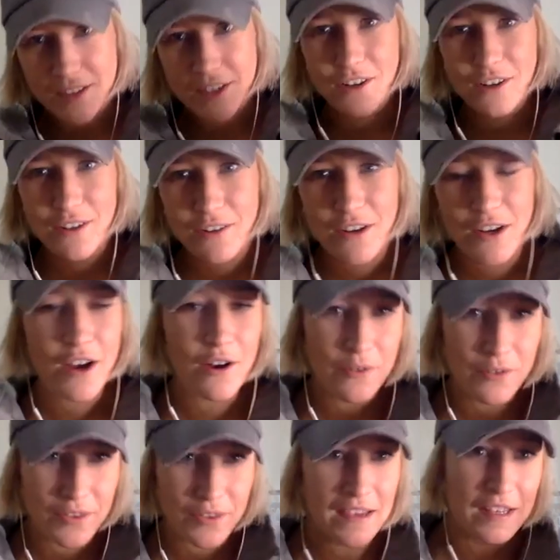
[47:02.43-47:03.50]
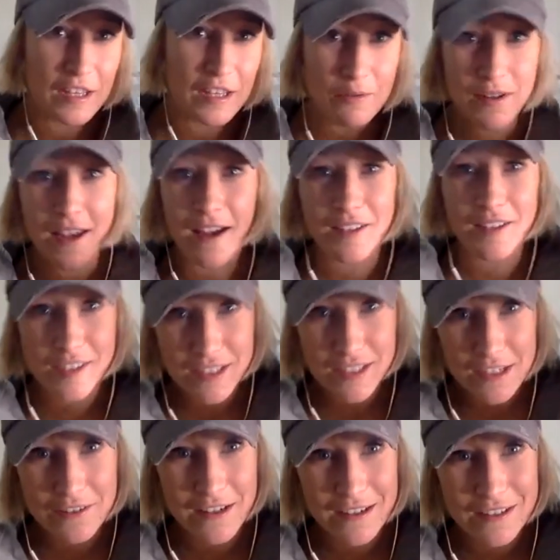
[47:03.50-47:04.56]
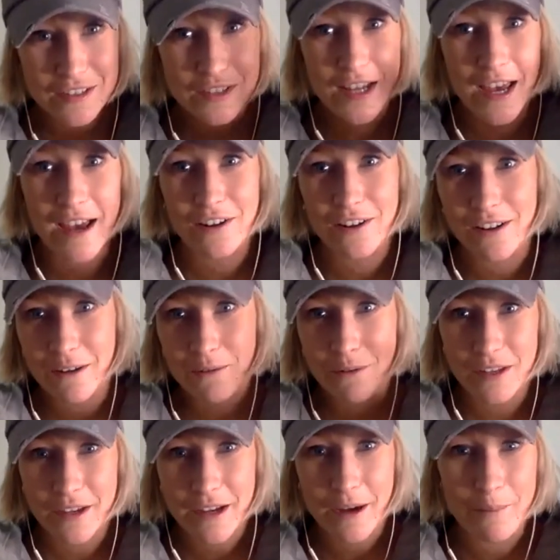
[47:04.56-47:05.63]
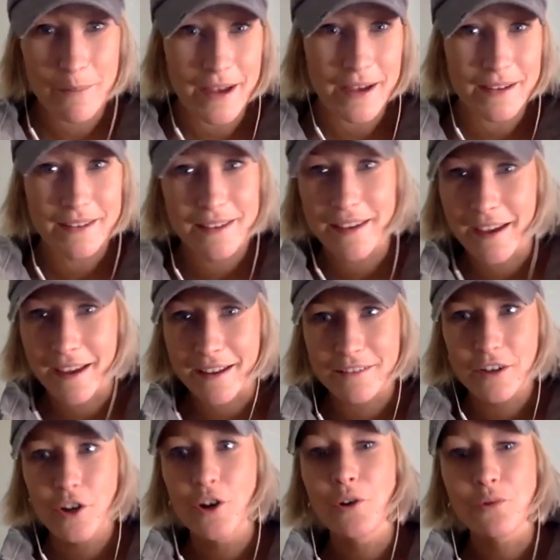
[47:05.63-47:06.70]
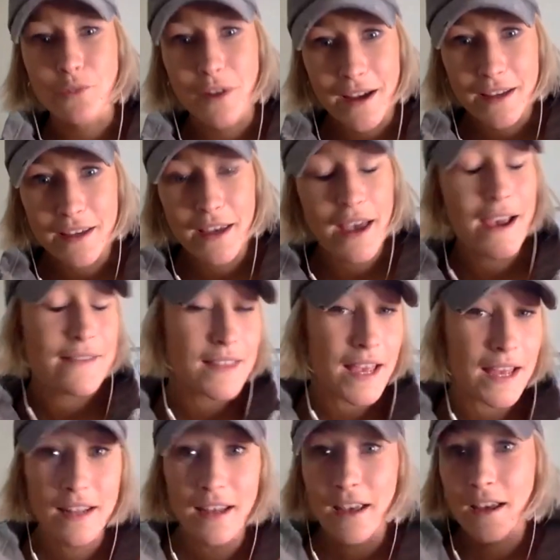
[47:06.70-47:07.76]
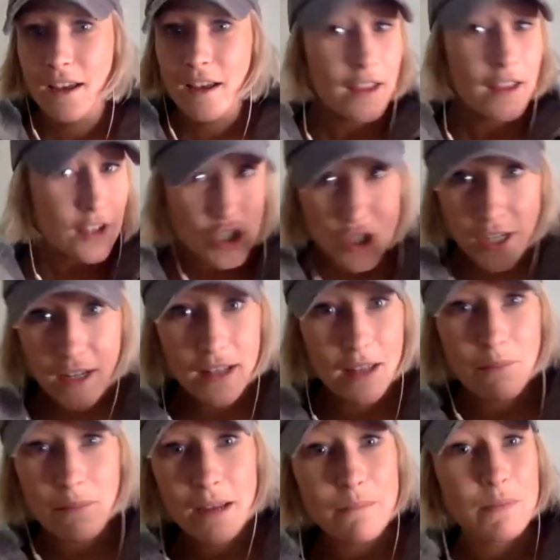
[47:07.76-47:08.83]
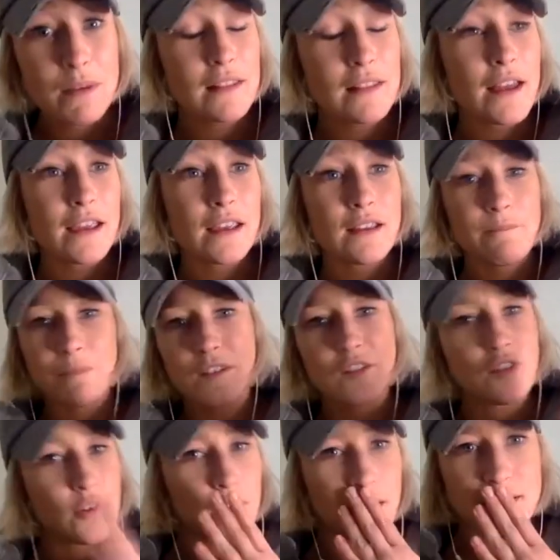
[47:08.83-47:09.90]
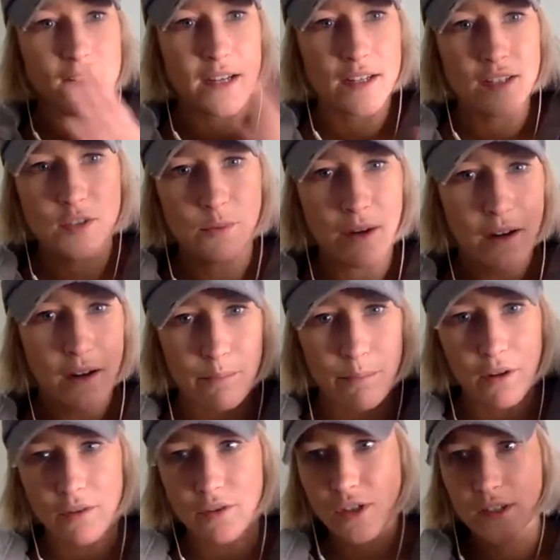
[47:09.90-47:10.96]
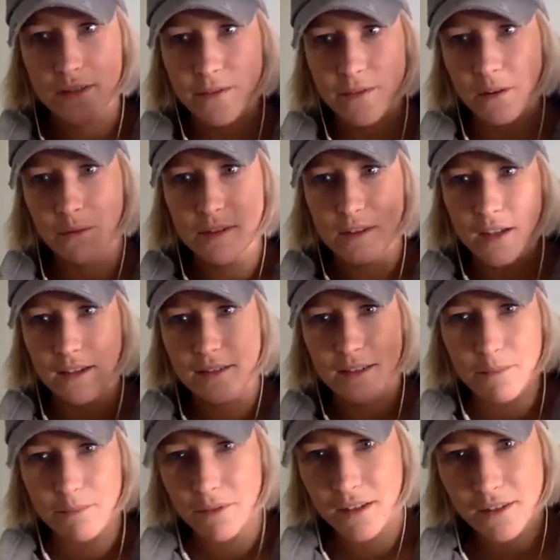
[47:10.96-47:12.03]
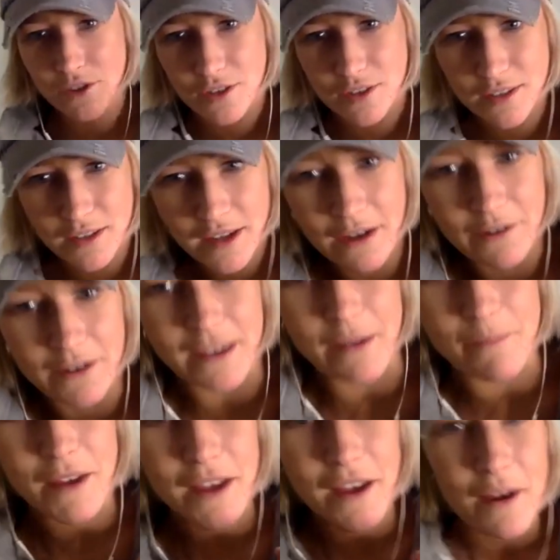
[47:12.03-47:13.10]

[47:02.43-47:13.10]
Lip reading: Here you go. Thank you. Next. See you next Saturday when you come back again. Right? And then shit, it might be like, sorry guys, I swear, I apologize if anyone's against that, but that's just how I am.